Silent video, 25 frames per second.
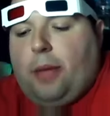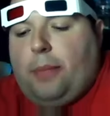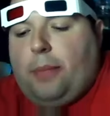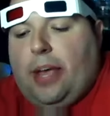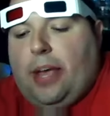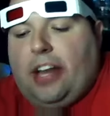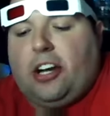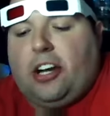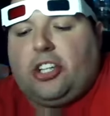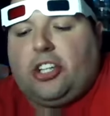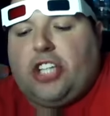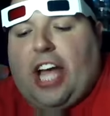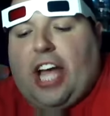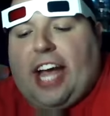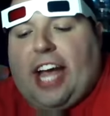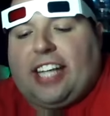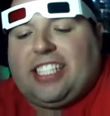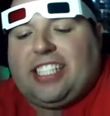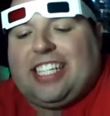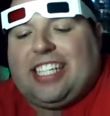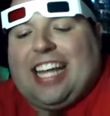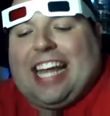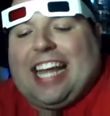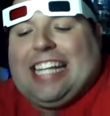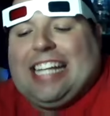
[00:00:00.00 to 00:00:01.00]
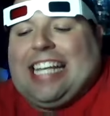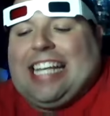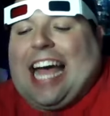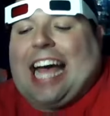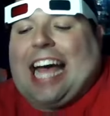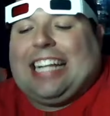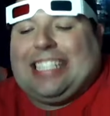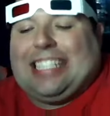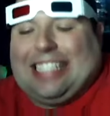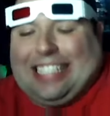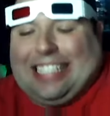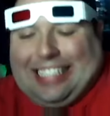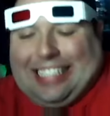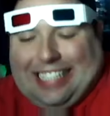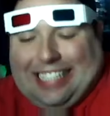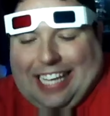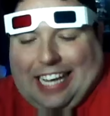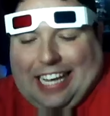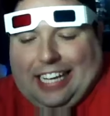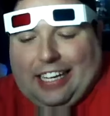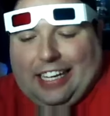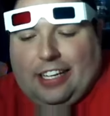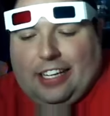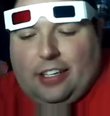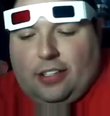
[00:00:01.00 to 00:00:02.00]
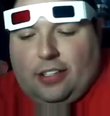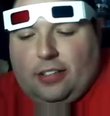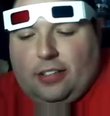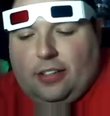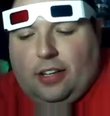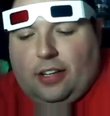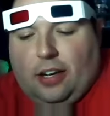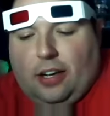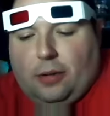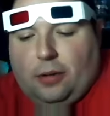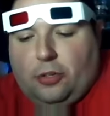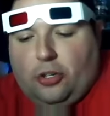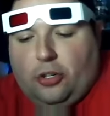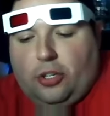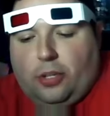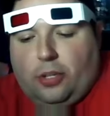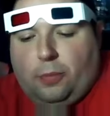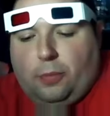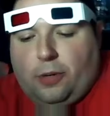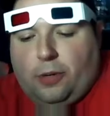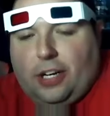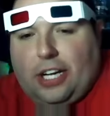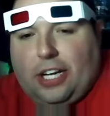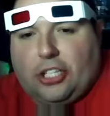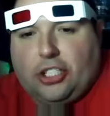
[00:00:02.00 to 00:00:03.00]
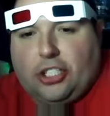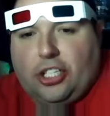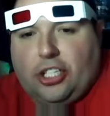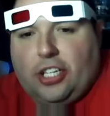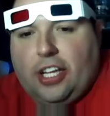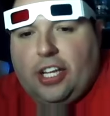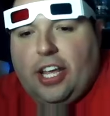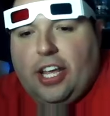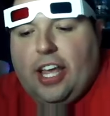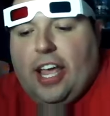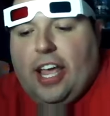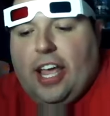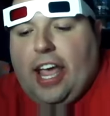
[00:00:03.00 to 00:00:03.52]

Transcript: Peter Jackson had gotten sick on during the production,